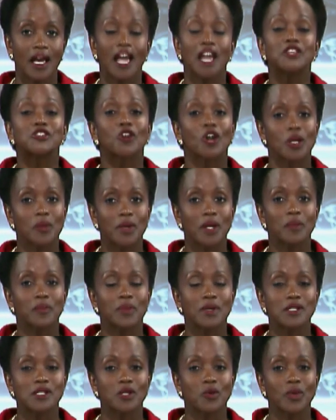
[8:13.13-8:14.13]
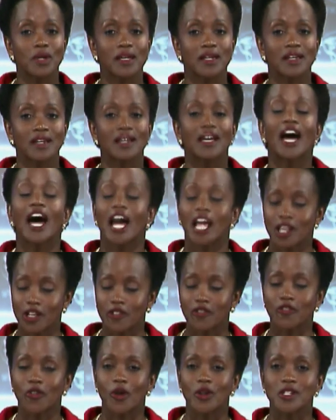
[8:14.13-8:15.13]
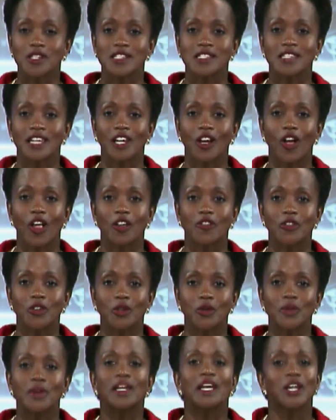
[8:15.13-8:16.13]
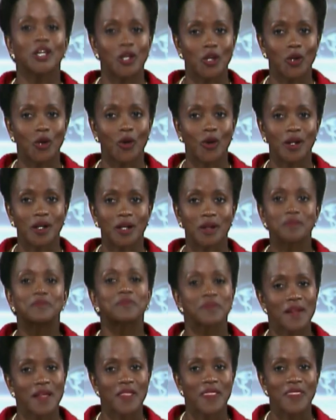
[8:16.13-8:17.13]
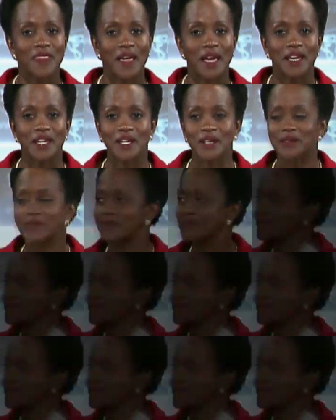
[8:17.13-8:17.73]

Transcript: It's going to be a busy week. I look forward to seeing all of you in New York. Thank you.